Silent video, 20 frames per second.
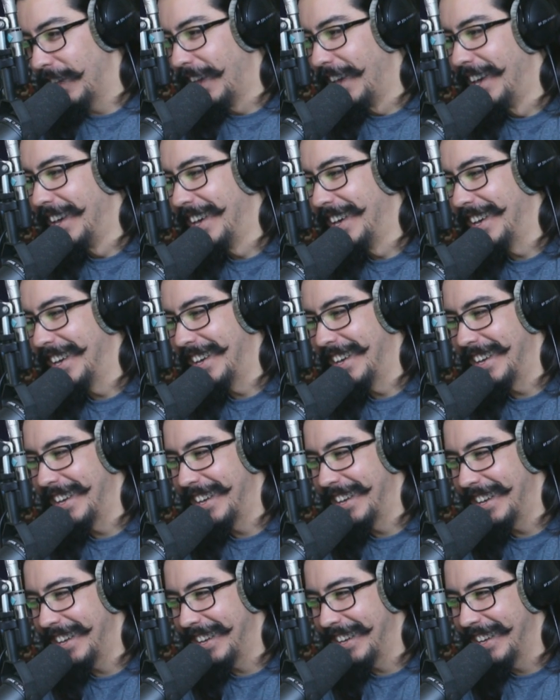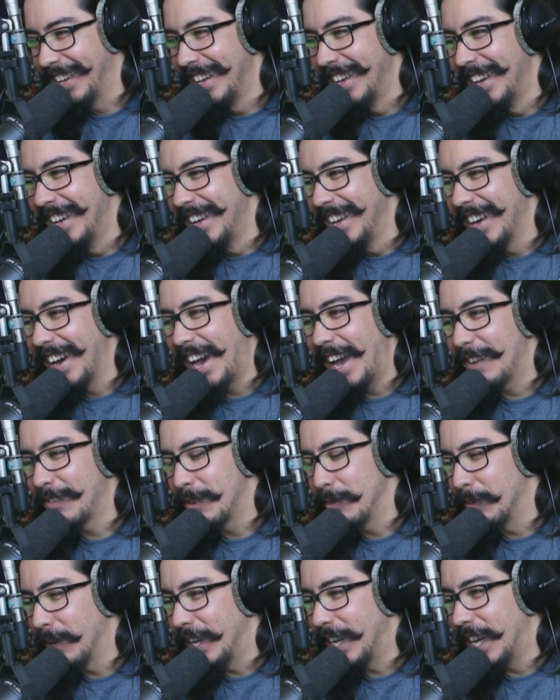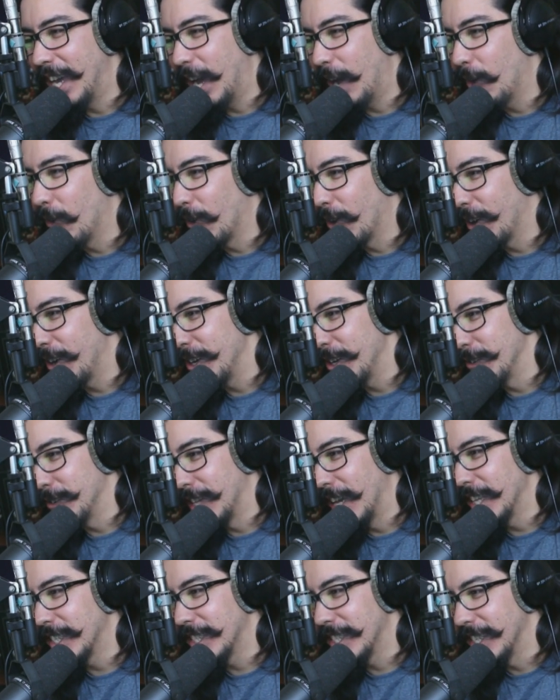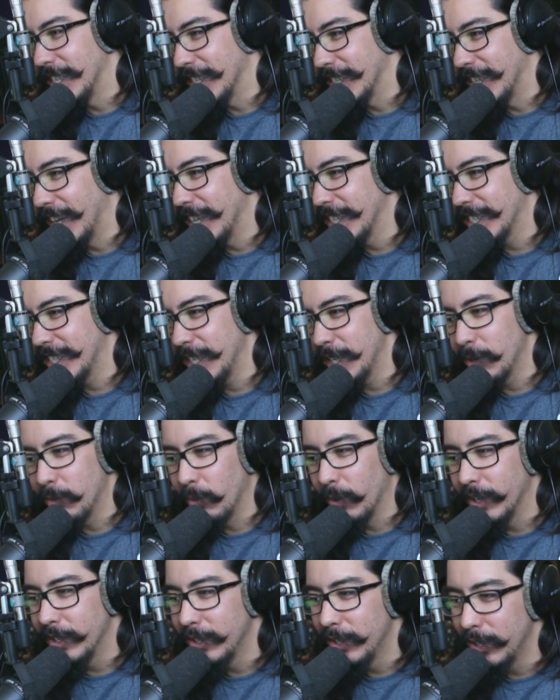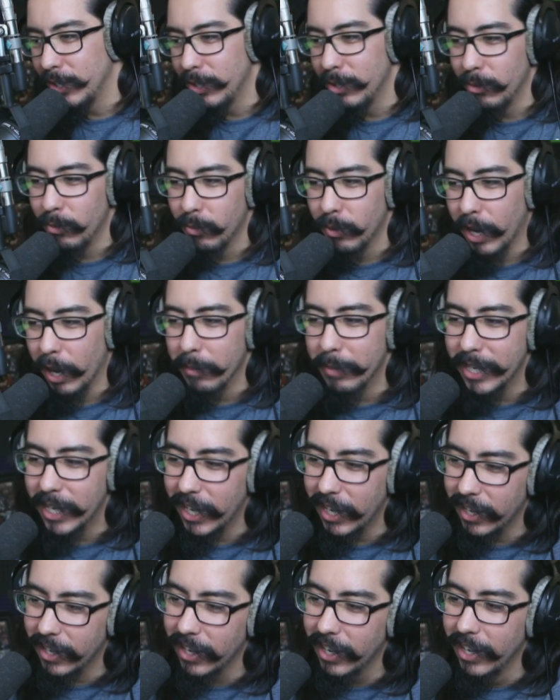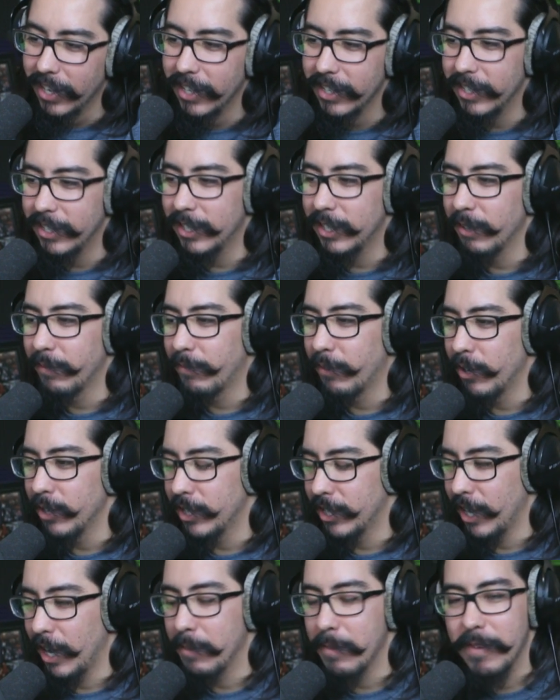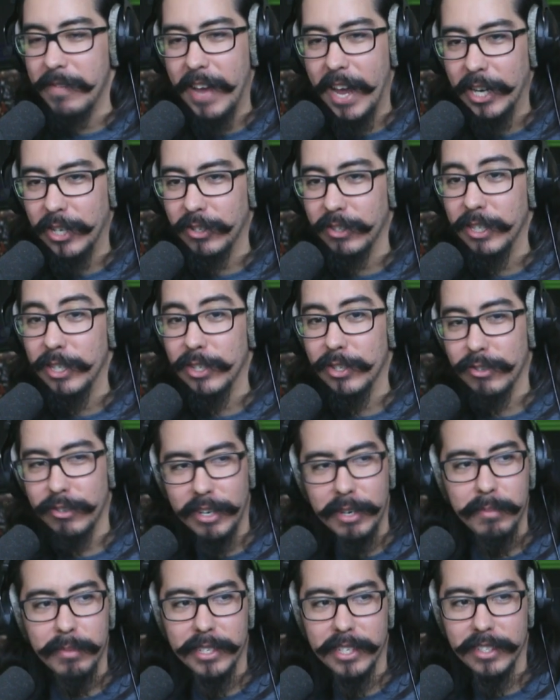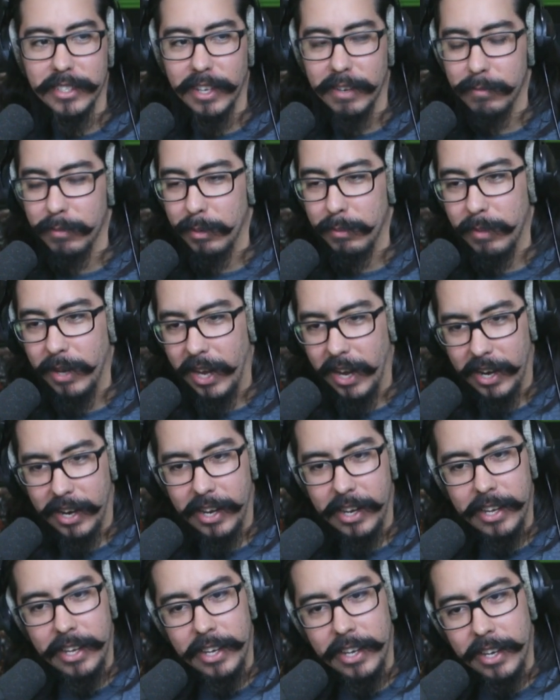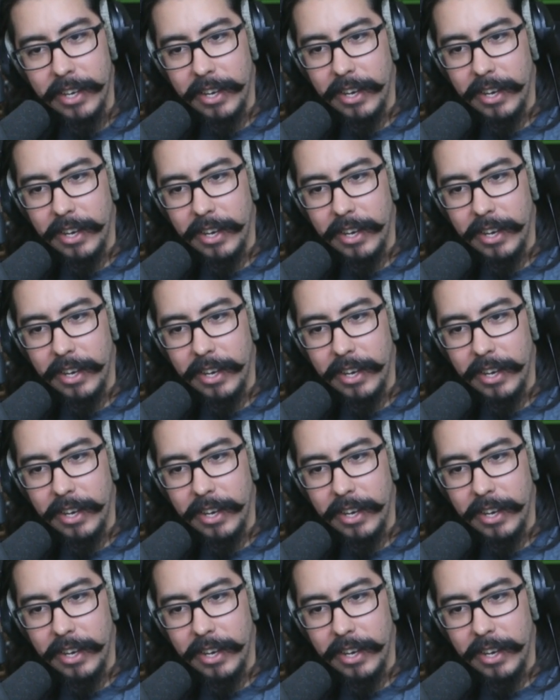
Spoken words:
Hi everybody, how are you? Testing 1 2 coming in. This is the first time I've actually streamed since I've been back.